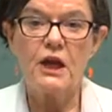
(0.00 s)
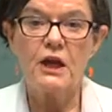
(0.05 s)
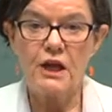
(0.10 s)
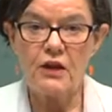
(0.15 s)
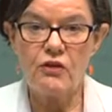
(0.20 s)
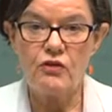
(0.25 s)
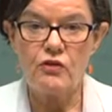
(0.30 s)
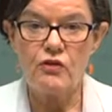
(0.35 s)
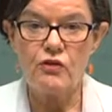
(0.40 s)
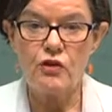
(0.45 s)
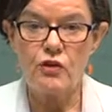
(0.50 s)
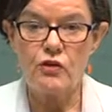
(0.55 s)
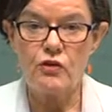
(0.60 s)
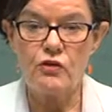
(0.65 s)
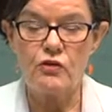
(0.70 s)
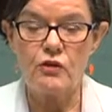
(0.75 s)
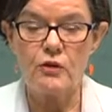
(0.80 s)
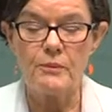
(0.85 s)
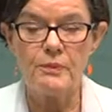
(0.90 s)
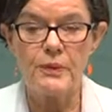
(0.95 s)
Let's
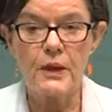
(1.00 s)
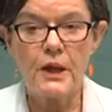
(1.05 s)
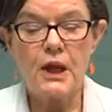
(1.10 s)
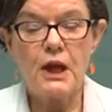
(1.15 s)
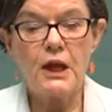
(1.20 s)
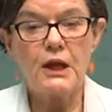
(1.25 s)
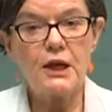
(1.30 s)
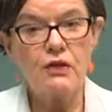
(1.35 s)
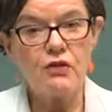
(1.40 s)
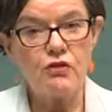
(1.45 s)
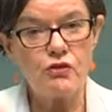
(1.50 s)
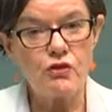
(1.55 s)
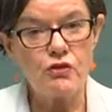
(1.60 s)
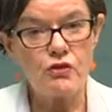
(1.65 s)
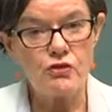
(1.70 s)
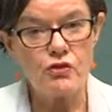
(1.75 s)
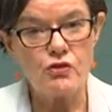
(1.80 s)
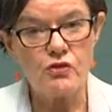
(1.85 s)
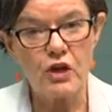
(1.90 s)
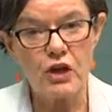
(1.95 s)
use them. Let's do
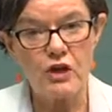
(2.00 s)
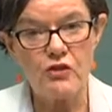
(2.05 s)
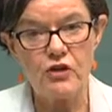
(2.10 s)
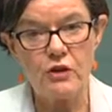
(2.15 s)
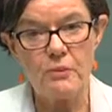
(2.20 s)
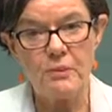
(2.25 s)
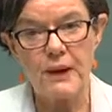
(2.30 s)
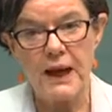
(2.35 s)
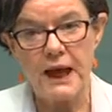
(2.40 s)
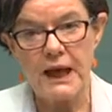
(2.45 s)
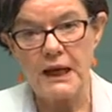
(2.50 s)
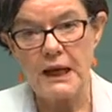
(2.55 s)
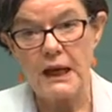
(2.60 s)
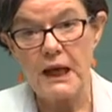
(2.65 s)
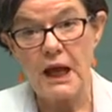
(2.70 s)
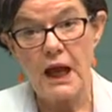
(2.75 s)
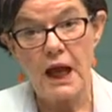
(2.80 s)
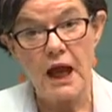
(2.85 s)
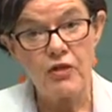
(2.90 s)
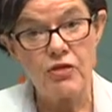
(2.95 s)
strategic
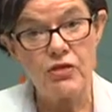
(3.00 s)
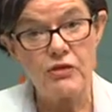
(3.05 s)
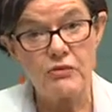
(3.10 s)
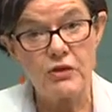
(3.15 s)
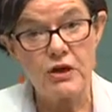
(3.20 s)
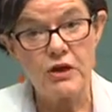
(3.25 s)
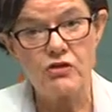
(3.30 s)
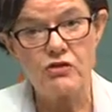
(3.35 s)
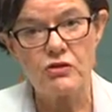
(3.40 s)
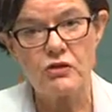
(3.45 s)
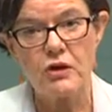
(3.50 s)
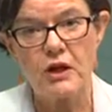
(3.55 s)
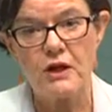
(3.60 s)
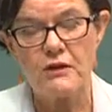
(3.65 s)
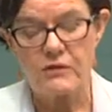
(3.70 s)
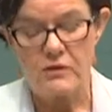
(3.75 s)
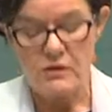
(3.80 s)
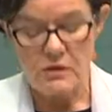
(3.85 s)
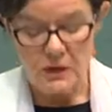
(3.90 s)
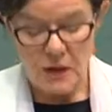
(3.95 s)
planning at the regional
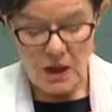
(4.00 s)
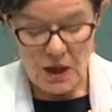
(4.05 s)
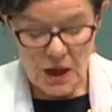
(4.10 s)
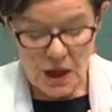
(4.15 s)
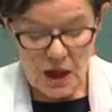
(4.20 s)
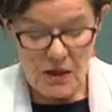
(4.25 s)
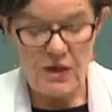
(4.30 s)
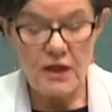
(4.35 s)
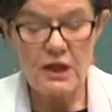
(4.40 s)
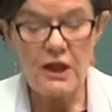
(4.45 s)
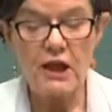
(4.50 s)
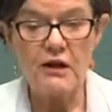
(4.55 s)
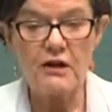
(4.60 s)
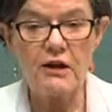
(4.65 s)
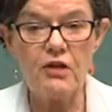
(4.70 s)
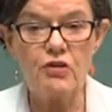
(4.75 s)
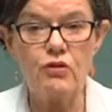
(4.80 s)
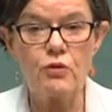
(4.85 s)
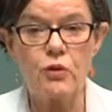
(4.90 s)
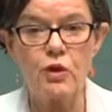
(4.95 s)
level, and then
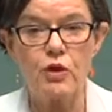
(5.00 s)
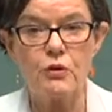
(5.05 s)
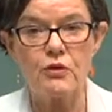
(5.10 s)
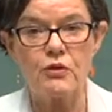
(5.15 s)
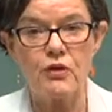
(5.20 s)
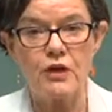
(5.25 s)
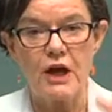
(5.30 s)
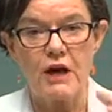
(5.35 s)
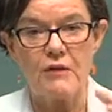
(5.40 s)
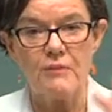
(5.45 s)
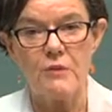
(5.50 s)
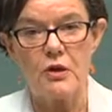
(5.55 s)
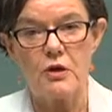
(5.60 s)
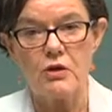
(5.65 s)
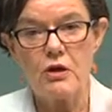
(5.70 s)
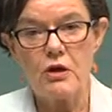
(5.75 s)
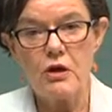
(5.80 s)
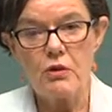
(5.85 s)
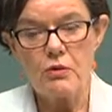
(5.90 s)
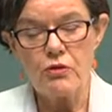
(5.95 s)
let's work with the government,
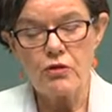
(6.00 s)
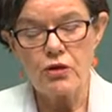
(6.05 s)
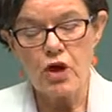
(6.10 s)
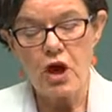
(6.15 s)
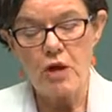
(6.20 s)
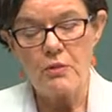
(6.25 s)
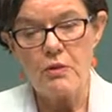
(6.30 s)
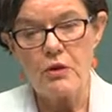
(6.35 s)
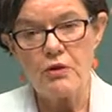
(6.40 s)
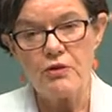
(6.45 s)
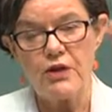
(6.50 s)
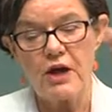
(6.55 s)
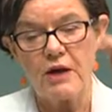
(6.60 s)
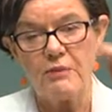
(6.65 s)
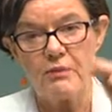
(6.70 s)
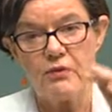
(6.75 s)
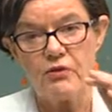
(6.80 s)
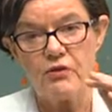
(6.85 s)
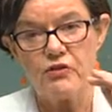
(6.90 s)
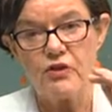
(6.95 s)
with the Commonwealth
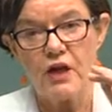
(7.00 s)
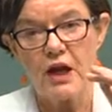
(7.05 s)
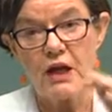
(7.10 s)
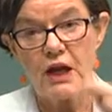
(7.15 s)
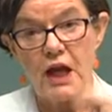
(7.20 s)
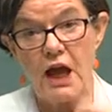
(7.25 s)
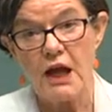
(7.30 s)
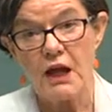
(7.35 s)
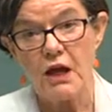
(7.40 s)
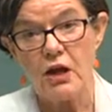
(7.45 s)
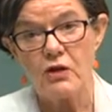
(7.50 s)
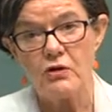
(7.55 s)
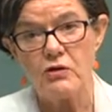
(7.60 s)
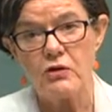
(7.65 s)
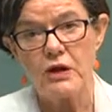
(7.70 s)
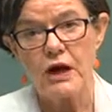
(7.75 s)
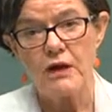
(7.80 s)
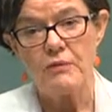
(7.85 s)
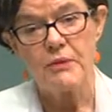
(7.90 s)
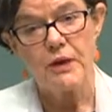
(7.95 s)
government, state and local
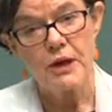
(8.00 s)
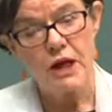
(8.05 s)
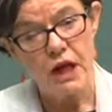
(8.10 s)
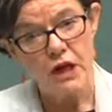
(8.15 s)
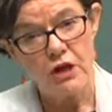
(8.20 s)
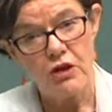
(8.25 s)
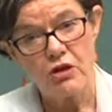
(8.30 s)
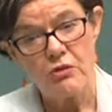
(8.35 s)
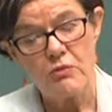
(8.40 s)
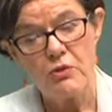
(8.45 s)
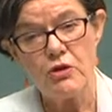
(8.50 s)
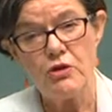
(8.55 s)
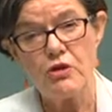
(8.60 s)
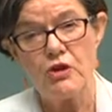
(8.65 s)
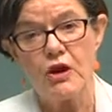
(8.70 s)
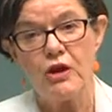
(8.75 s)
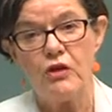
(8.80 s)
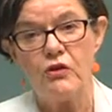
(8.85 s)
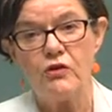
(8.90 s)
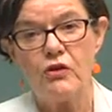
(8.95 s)
government and
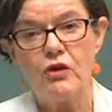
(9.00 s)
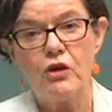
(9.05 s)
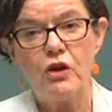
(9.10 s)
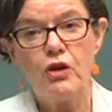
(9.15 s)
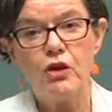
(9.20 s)
communities,